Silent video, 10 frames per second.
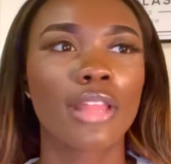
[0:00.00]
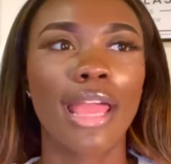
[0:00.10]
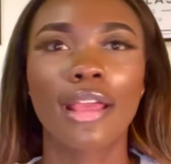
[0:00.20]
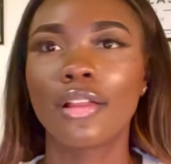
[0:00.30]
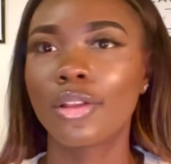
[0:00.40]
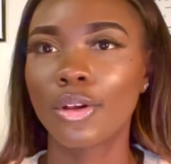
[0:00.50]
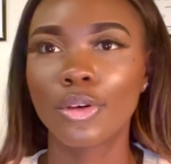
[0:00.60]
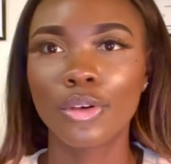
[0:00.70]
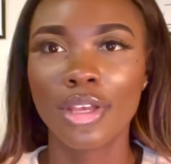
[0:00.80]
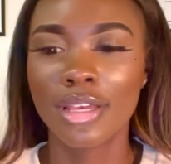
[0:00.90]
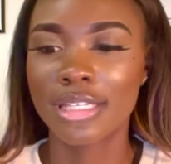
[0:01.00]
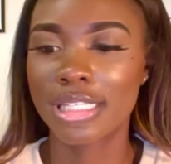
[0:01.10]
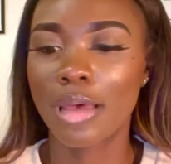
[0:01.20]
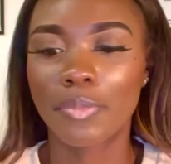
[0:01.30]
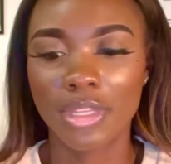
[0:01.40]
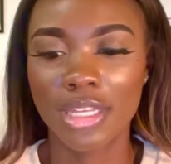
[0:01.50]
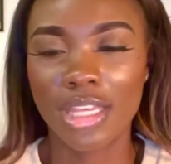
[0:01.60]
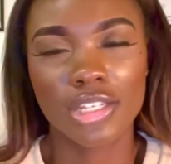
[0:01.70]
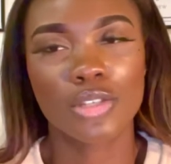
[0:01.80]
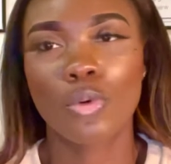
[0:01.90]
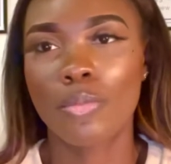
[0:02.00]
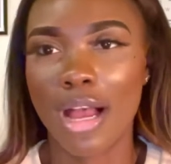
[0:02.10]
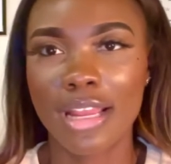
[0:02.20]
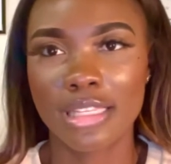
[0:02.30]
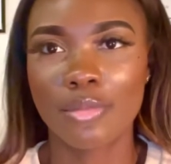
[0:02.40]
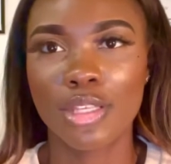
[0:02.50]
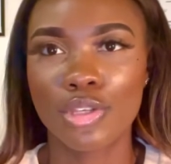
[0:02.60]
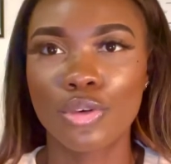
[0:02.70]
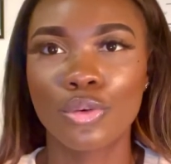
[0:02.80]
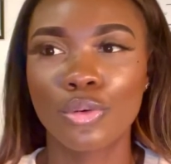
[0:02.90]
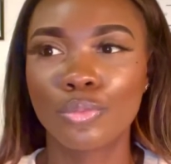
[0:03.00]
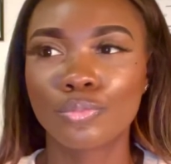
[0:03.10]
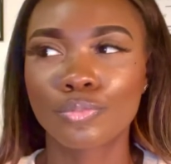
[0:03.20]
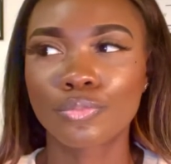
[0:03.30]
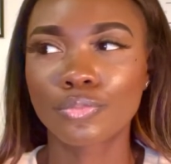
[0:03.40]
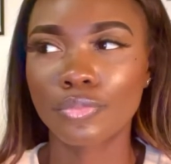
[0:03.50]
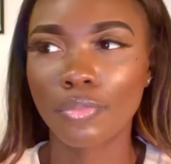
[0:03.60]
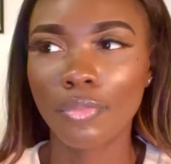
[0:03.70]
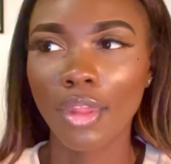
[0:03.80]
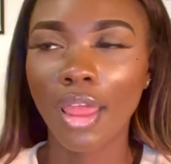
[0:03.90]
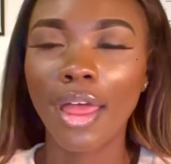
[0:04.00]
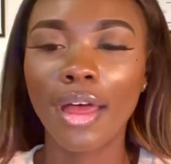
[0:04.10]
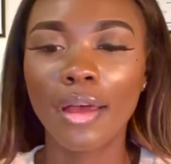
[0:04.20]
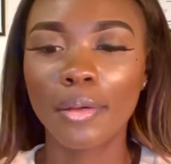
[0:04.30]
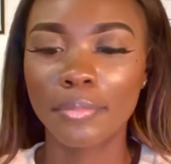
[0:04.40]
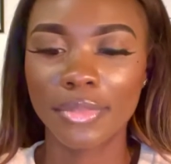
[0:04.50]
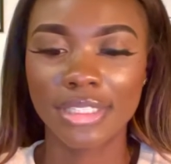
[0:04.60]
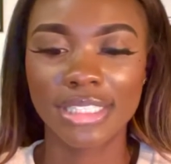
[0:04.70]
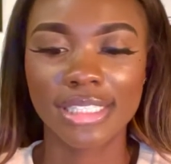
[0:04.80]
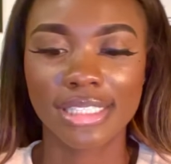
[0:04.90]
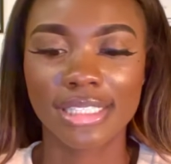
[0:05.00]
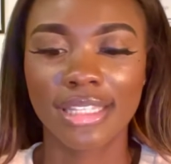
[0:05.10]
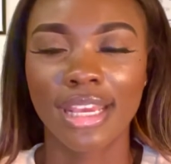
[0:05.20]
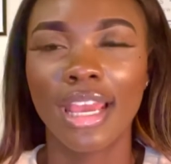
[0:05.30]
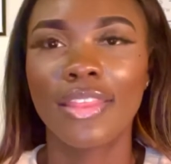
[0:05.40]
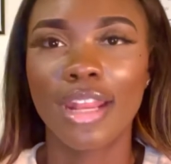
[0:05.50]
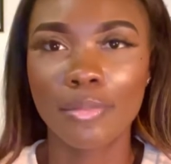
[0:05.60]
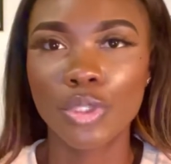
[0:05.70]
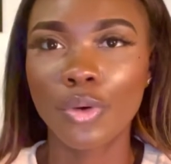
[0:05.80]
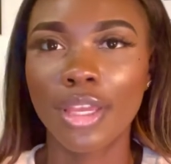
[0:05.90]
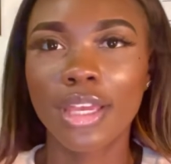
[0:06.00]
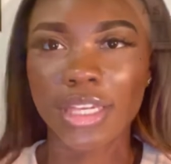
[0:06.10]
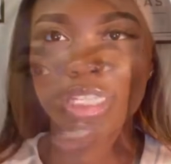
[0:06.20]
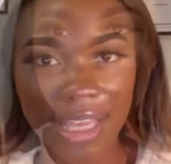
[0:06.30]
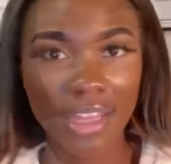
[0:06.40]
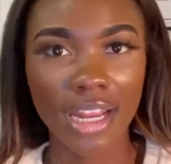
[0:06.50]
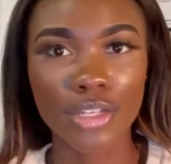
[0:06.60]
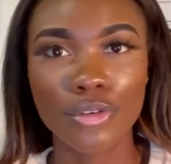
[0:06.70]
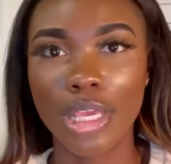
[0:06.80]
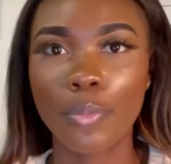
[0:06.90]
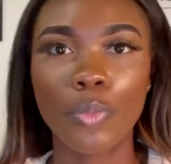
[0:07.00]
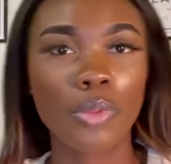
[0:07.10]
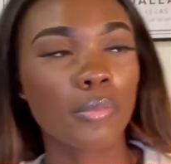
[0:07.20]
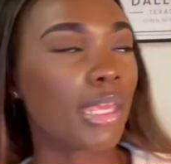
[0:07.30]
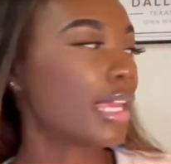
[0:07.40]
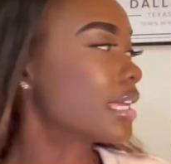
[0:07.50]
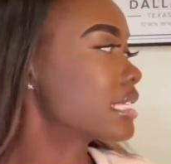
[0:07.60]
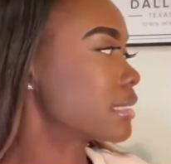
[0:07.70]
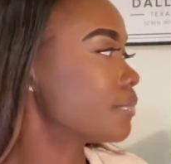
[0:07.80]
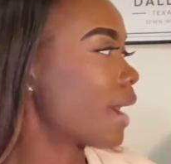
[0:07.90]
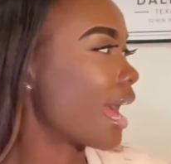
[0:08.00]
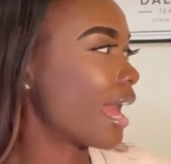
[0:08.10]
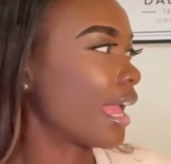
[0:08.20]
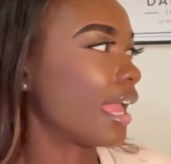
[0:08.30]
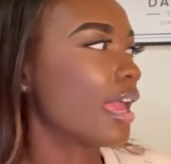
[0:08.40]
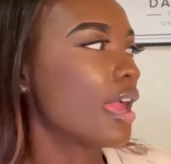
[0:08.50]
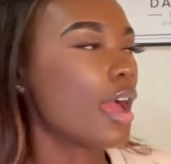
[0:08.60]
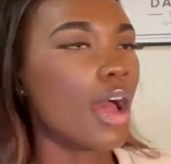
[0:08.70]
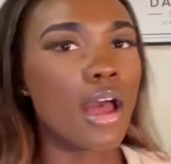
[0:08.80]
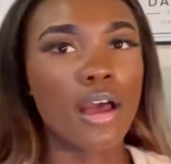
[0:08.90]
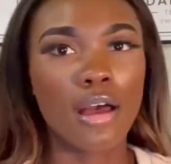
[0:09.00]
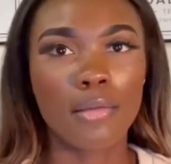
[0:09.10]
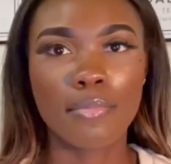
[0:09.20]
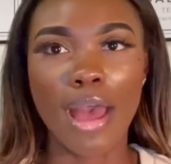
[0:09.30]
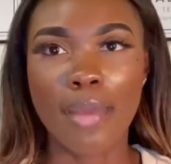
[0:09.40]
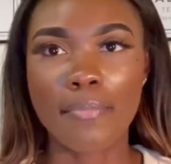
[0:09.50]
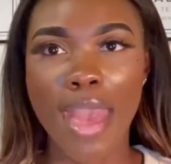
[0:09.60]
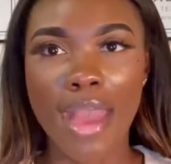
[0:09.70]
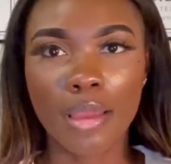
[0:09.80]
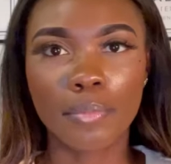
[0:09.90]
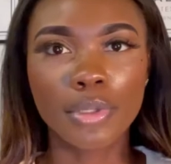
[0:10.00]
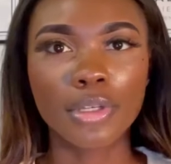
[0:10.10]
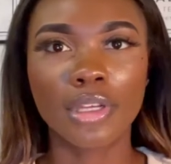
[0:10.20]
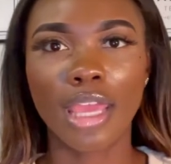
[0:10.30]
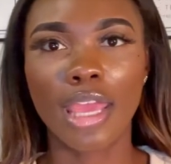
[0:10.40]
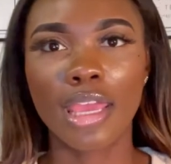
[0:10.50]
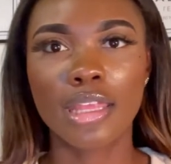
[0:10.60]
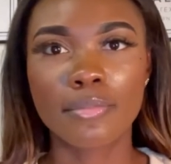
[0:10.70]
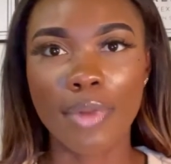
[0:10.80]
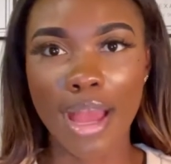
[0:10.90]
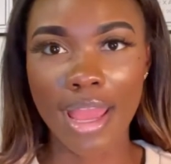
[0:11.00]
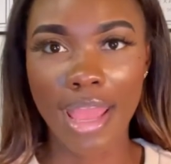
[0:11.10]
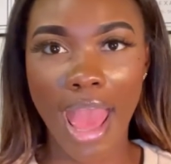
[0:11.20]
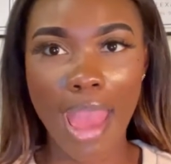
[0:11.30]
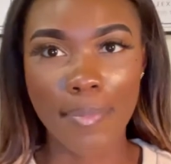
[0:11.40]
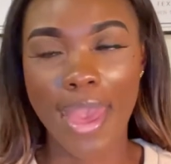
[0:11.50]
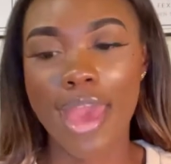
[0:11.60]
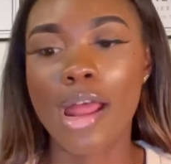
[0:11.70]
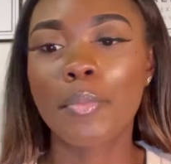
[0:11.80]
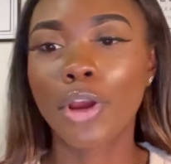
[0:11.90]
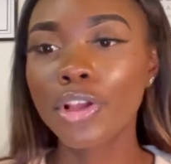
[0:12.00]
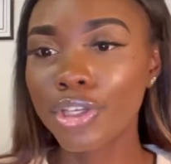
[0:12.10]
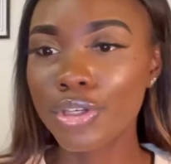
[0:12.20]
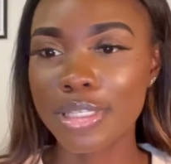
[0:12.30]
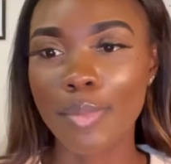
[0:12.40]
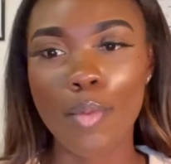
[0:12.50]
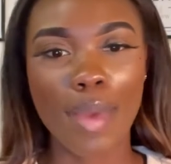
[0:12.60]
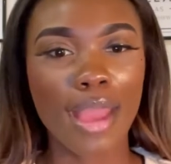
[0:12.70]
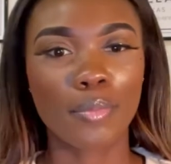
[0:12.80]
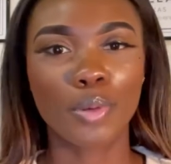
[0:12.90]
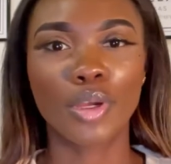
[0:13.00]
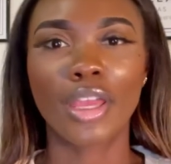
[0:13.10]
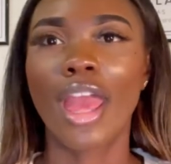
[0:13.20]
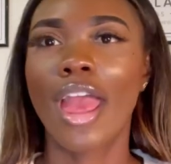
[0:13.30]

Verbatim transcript: like a little something that just reminds me to just that I'm doing a good job. The next thing that I do keep with me is my my MacBook and my iPad. I'm currently using my MacBook